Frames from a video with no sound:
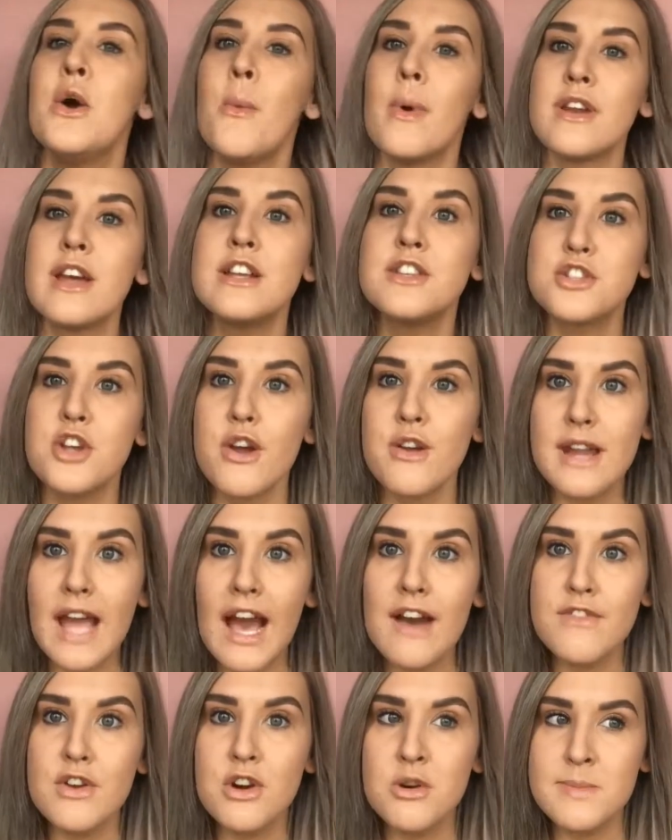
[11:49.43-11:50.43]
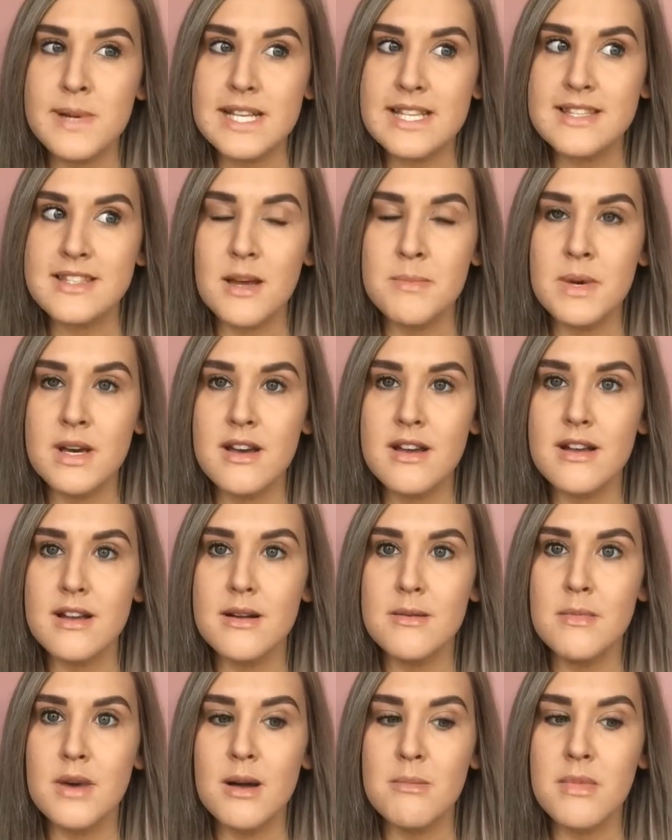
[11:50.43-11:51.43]
when I don't have it on my stomach,
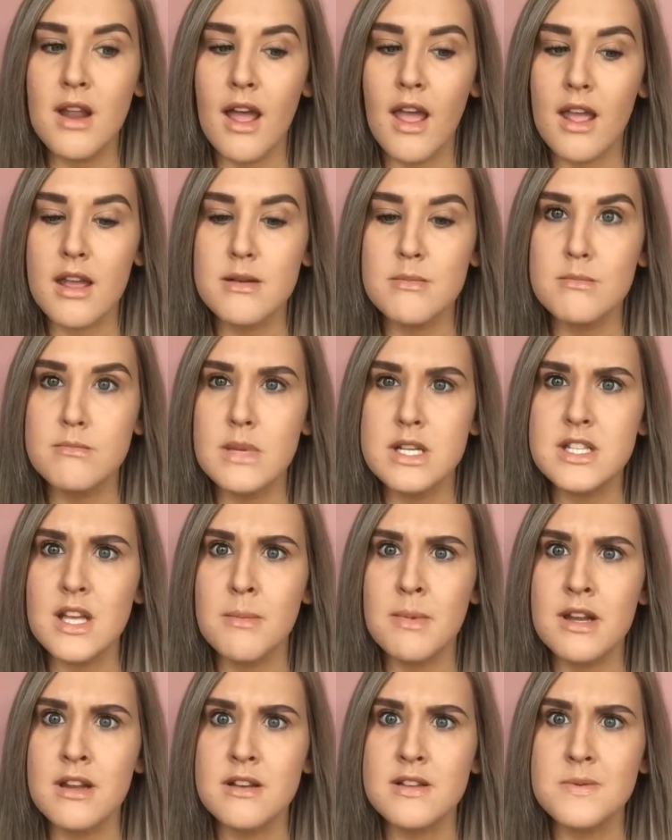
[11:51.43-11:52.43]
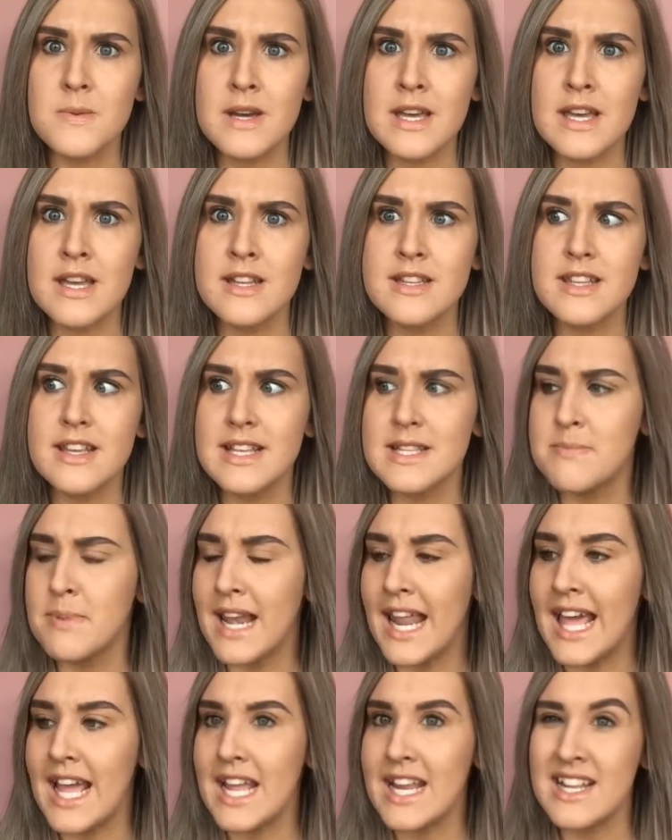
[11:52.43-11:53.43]
I'm like, my tummy looks weird, it's
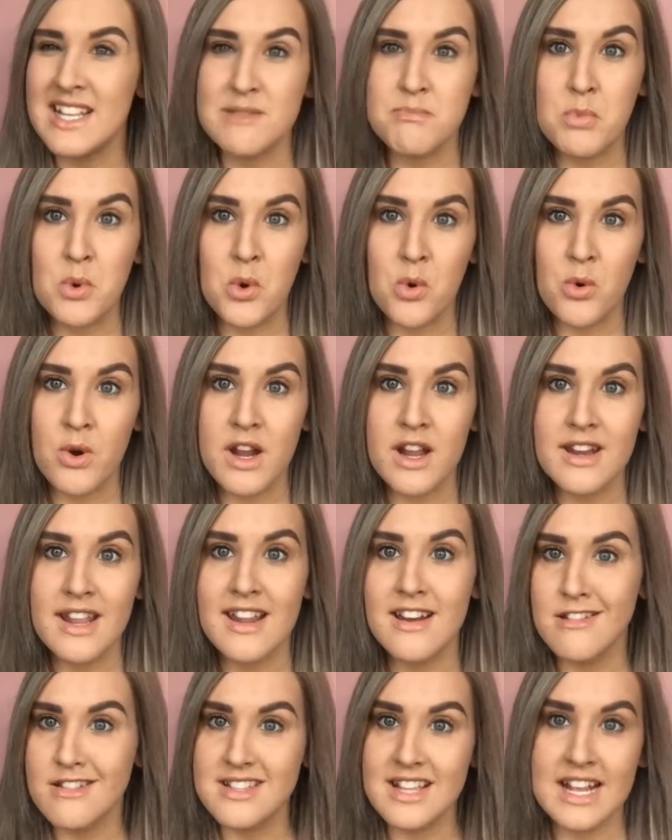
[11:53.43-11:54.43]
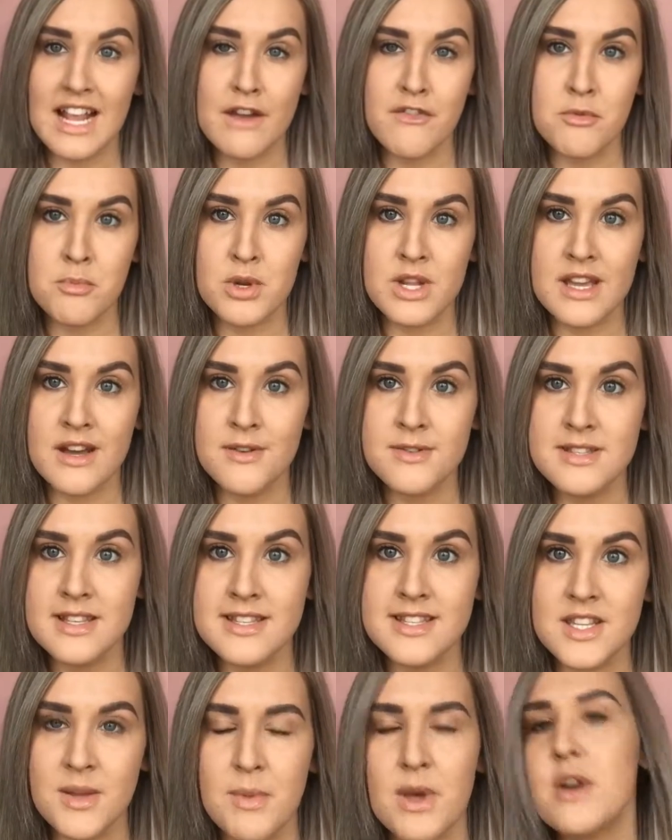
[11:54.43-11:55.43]
plain, it's boring, it looks like everybody
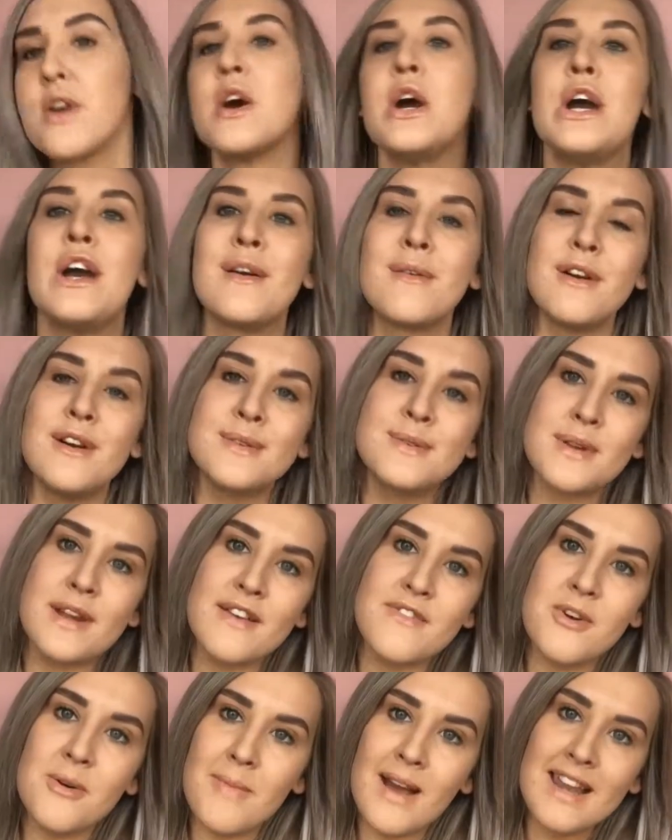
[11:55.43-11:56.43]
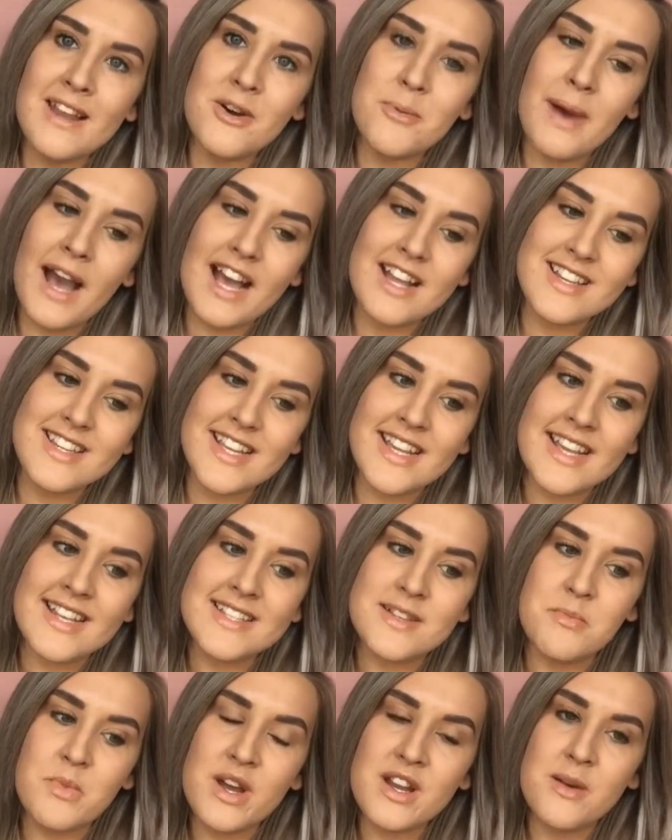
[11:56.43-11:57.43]
else's stomach. Whereas when I've got my little
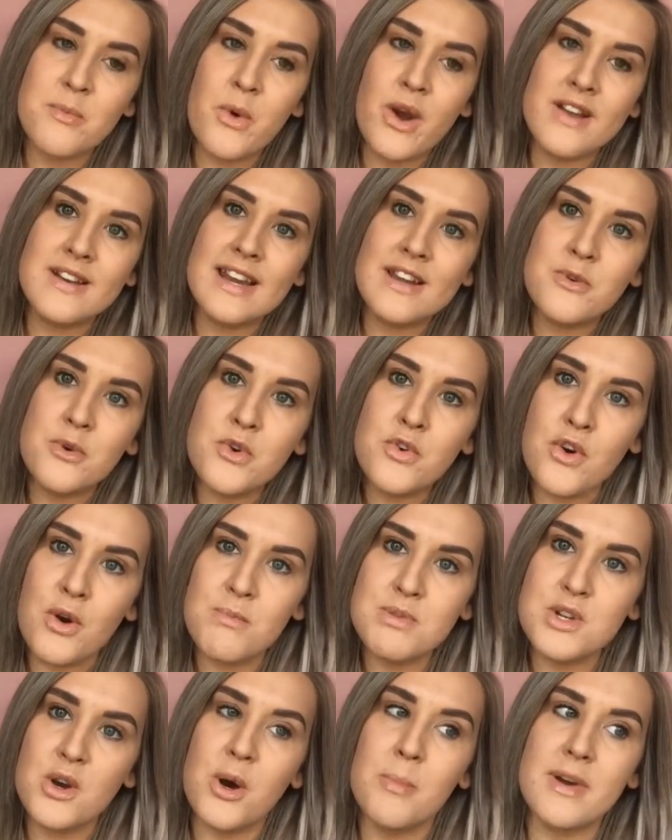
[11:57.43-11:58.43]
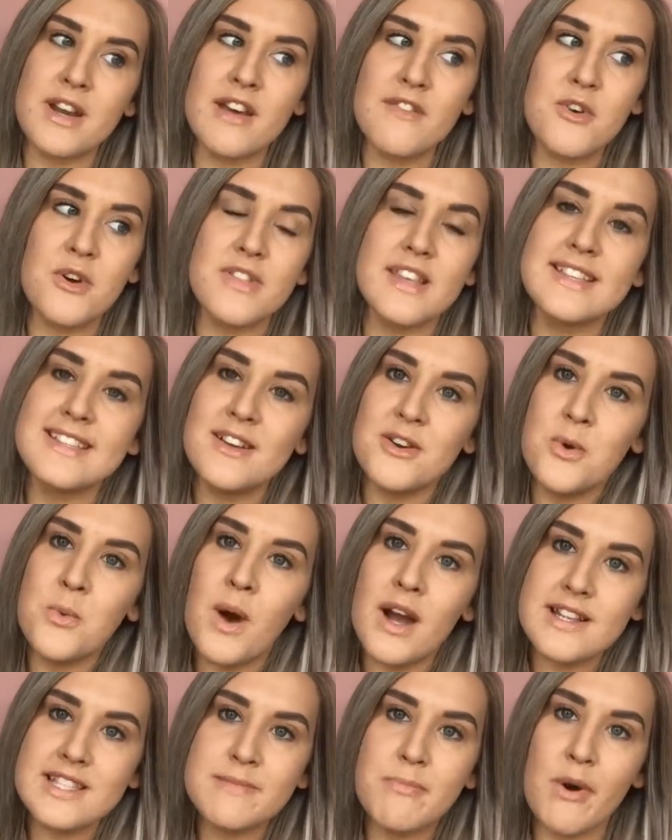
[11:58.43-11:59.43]
patches and when I'm wearing a little crop top and I've got these little
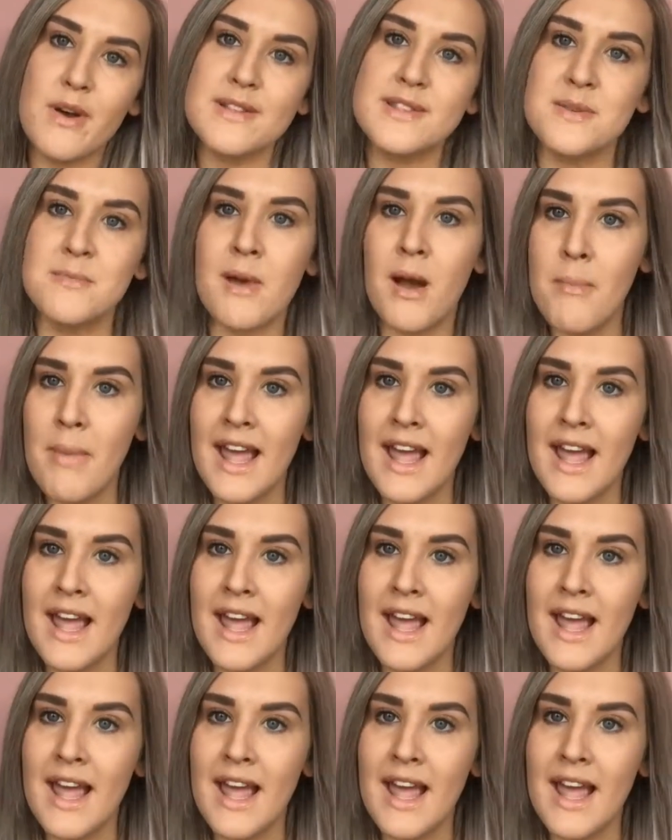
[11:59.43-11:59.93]
white spots on my